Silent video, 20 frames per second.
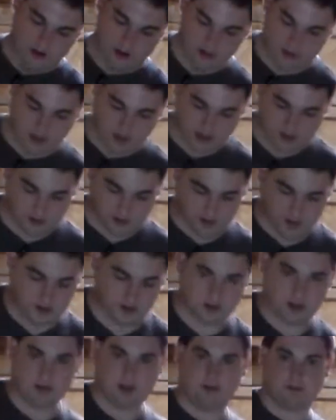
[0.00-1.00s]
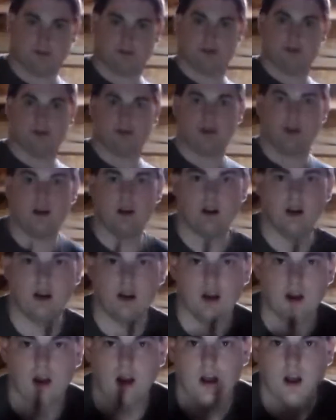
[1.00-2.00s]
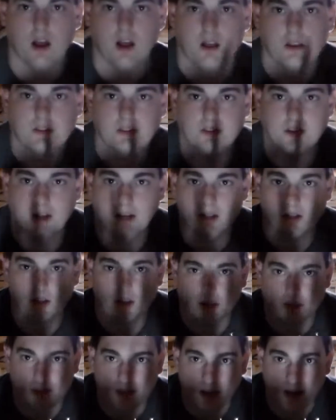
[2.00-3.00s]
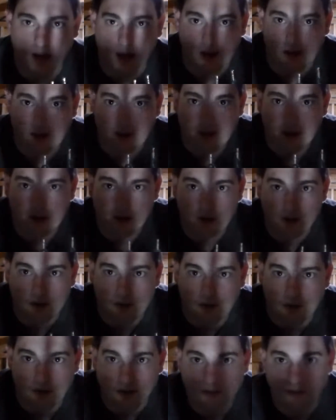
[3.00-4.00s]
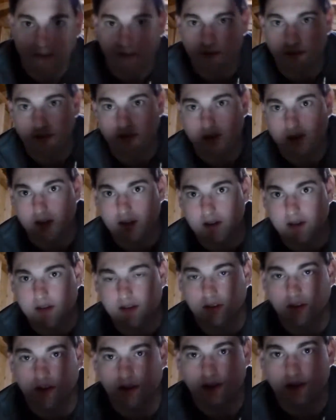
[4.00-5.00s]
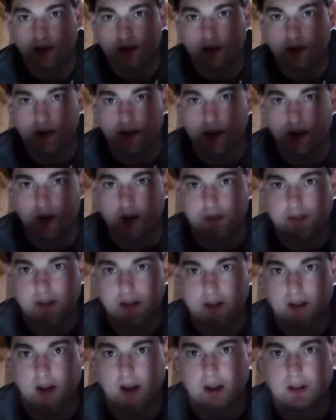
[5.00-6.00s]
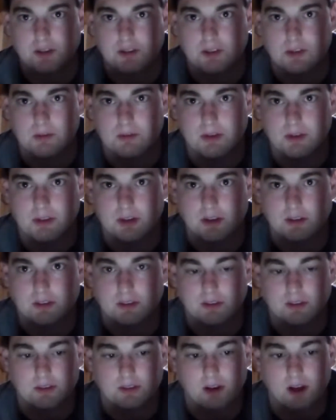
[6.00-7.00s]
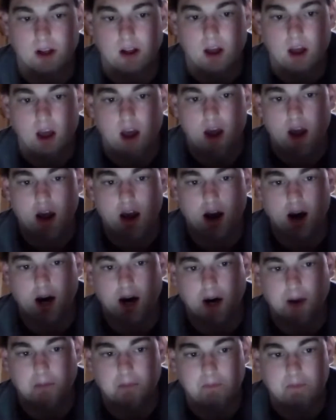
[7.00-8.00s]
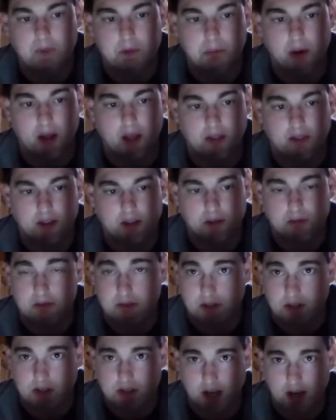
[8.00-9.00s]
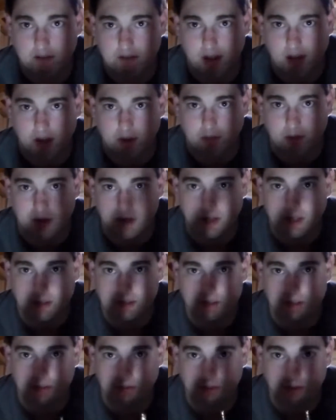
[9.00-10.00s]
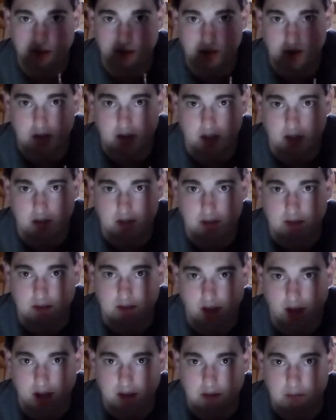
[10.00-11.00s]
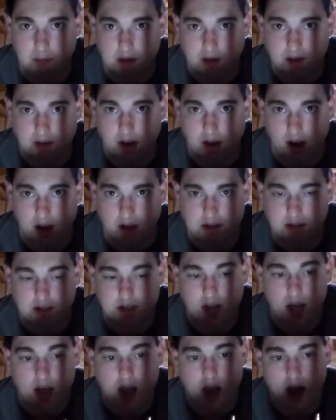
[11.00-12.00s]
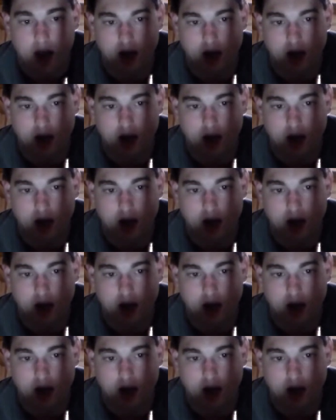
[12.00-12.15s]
Here, I'll try and show you the difference. So take a look at that. I don't know if you can see it. I don't know if that light is doing justice or not. But this one's the shaved down one. This is one that's not been touched.